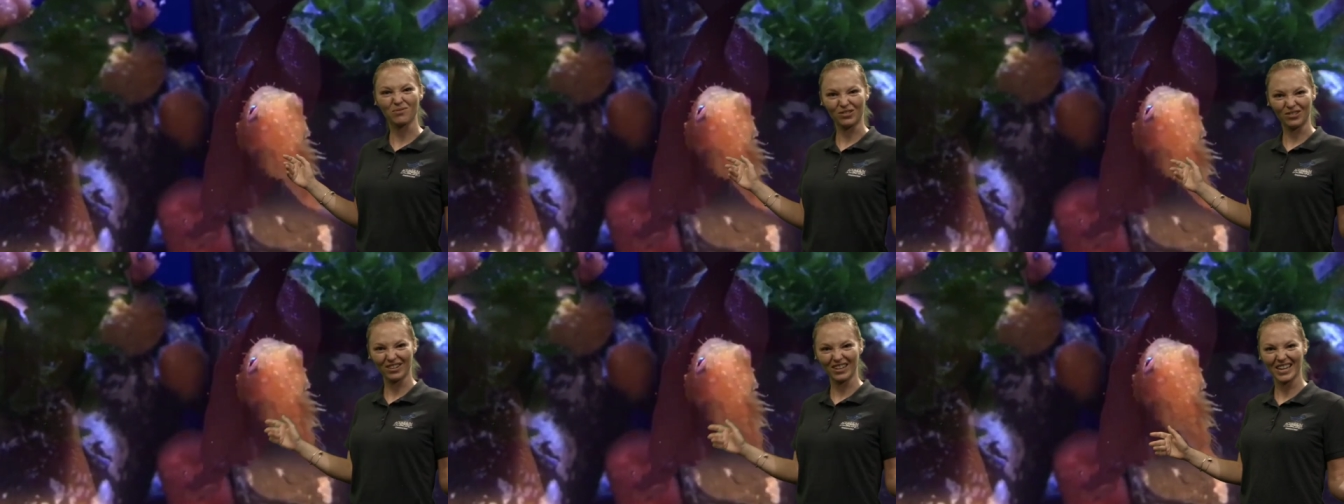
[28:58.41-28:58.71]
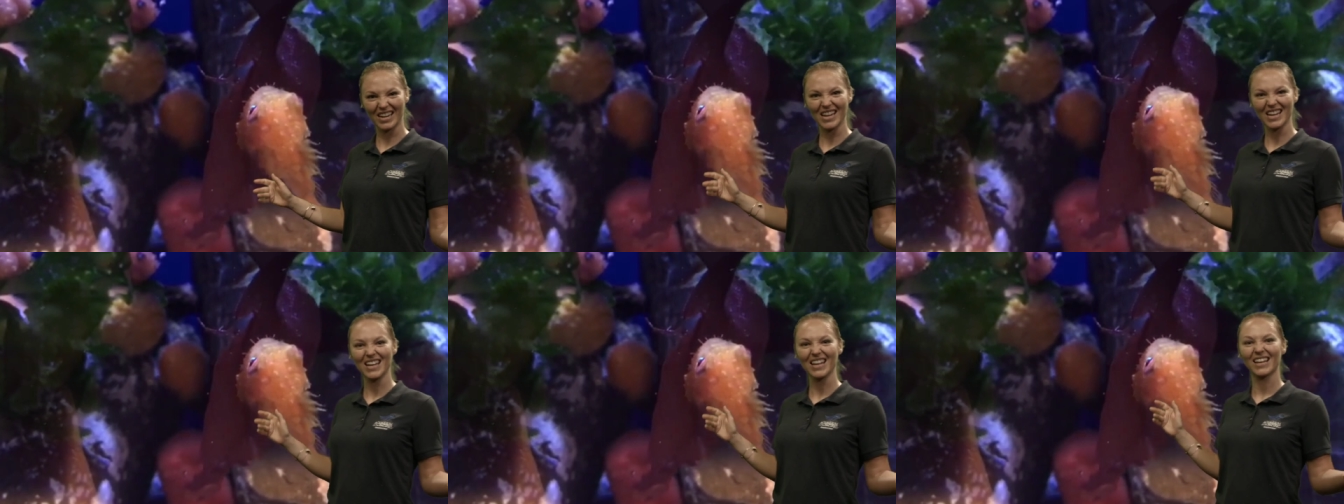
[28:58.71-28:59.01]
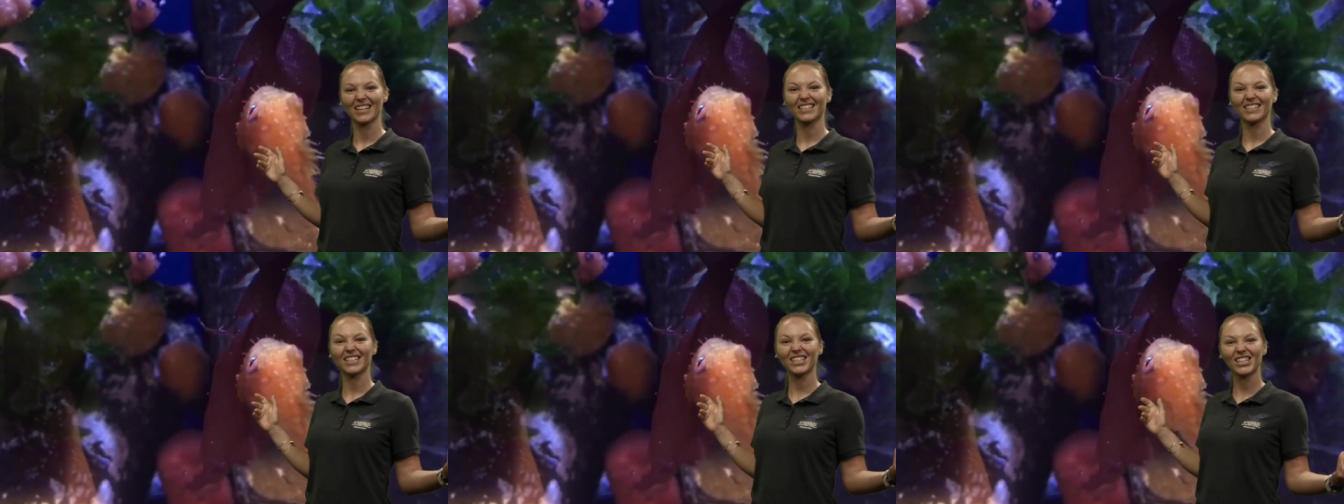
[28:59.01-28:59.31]
pretty
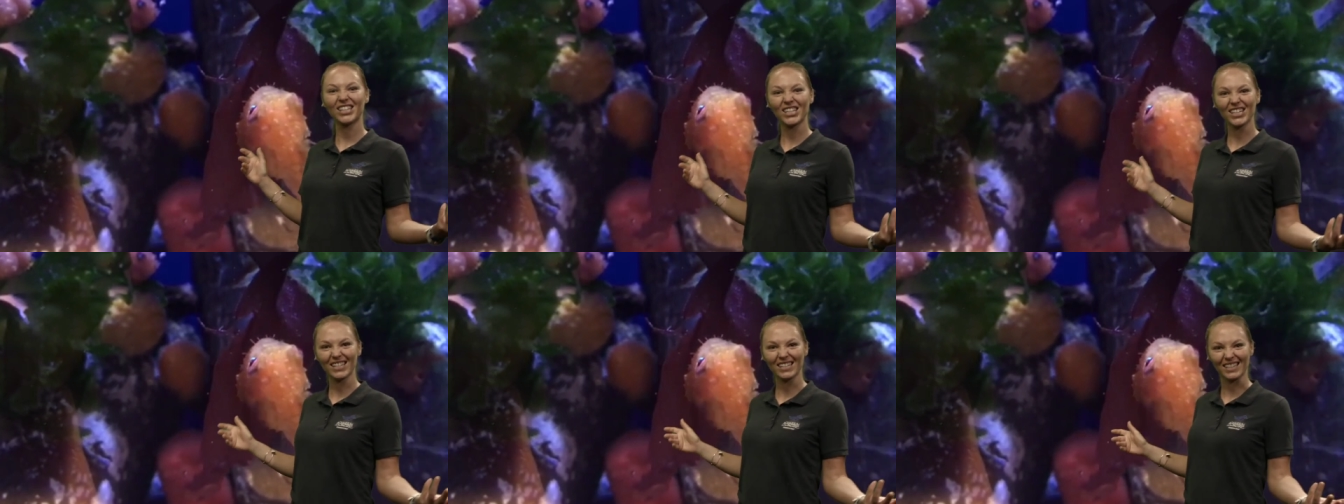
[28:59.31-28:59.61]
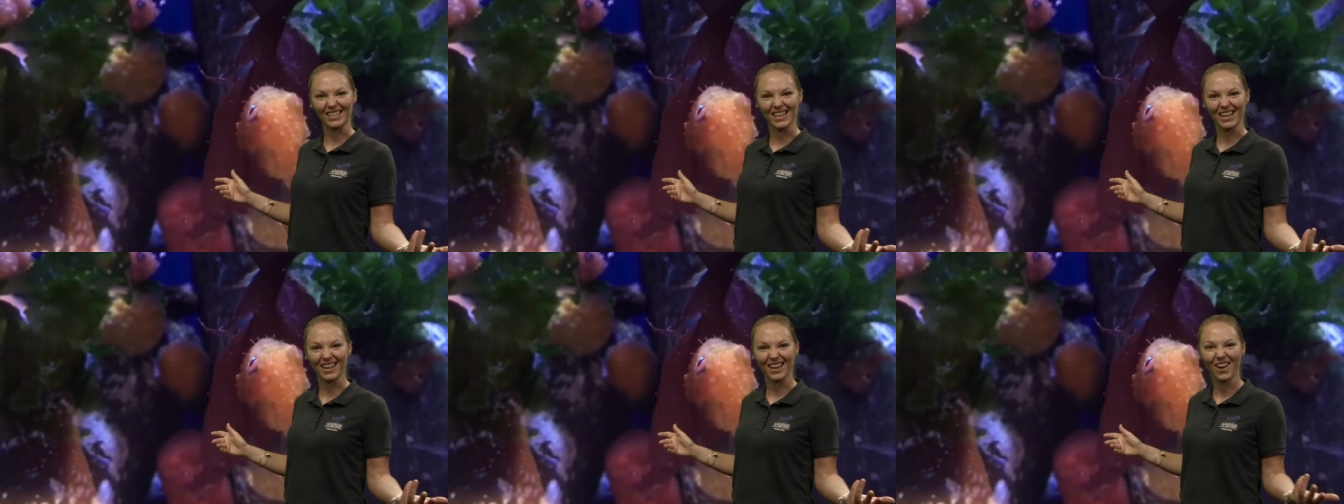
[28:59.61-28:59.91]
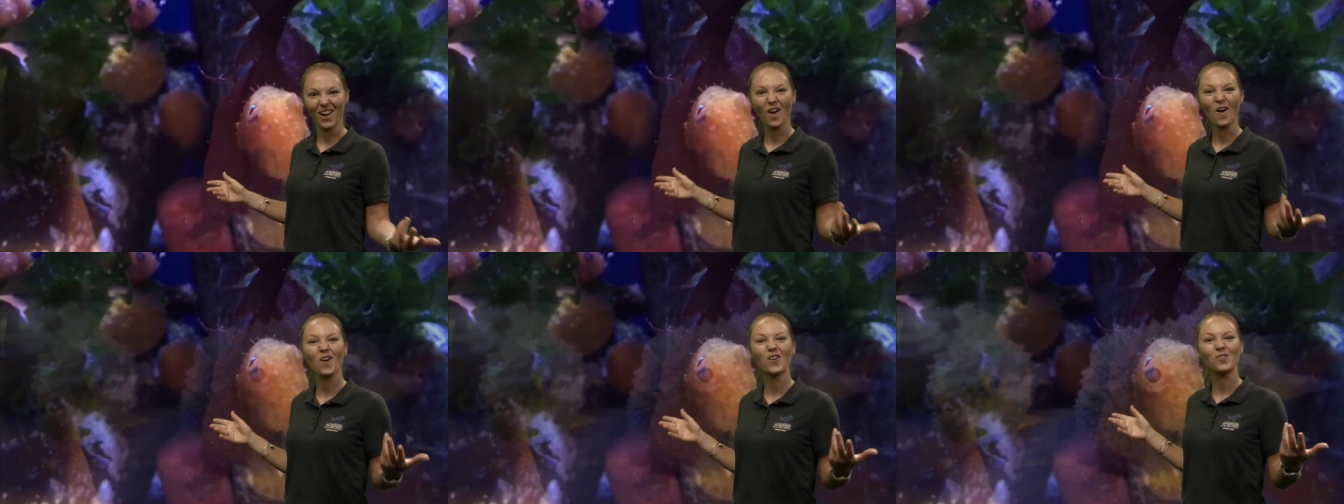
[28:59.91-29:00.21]
chilly
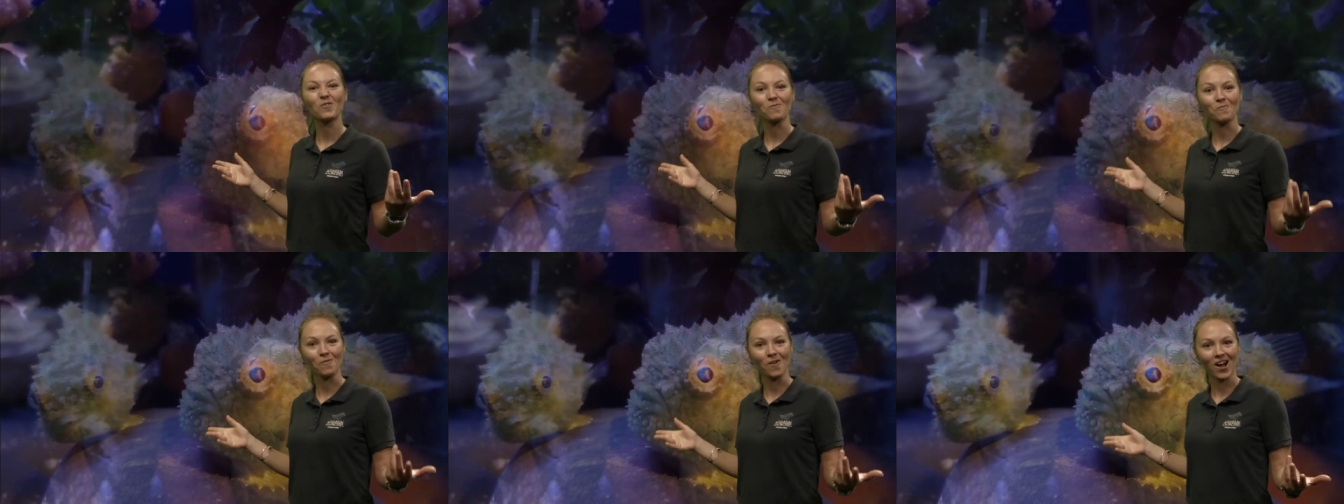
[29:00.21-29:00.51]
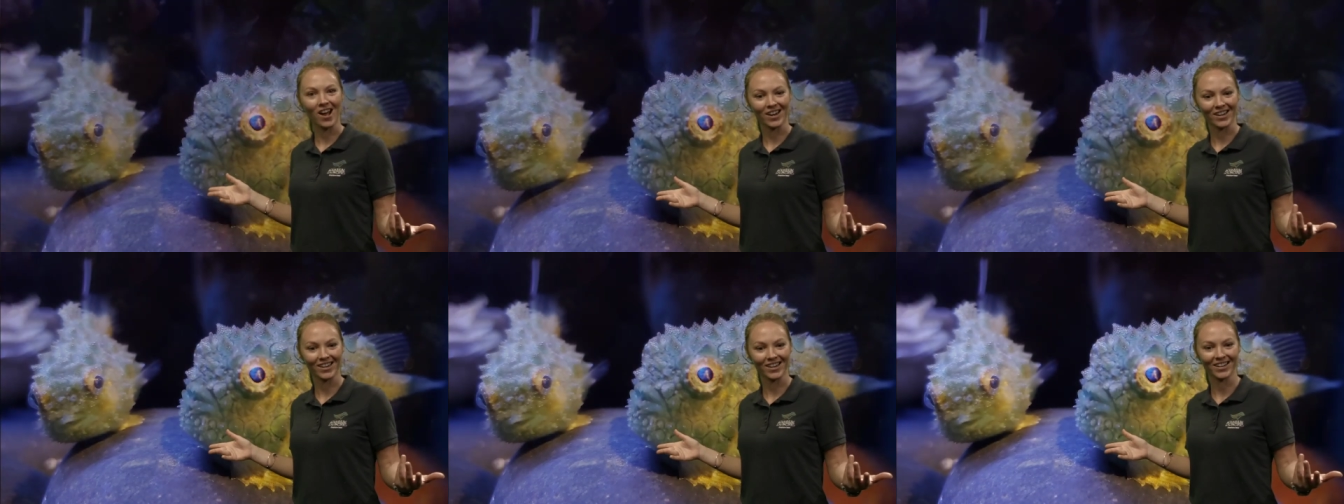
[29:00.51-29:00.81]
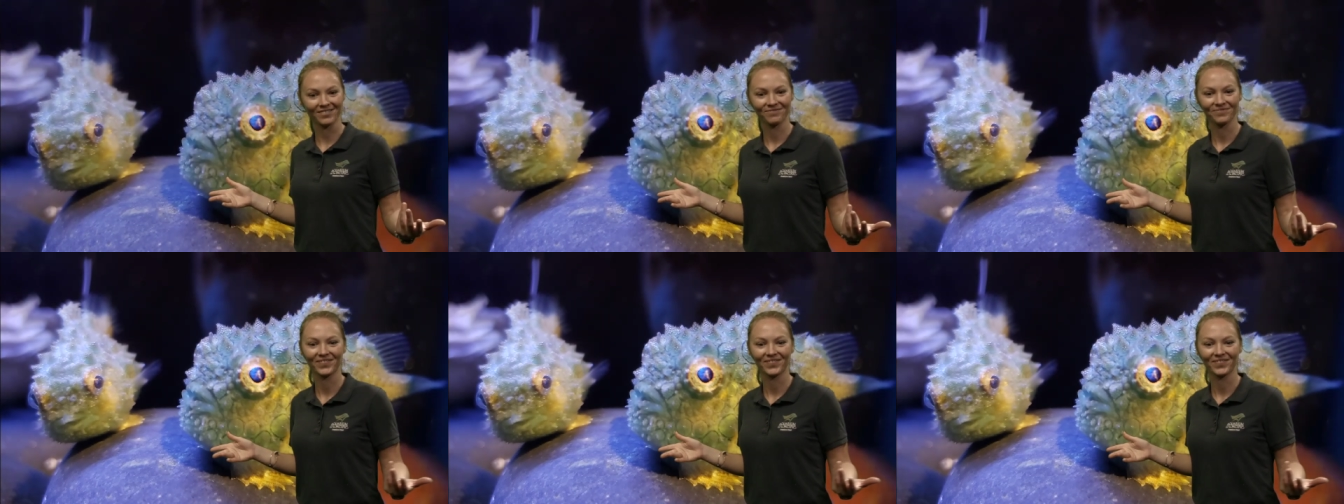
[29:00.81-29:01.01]
water.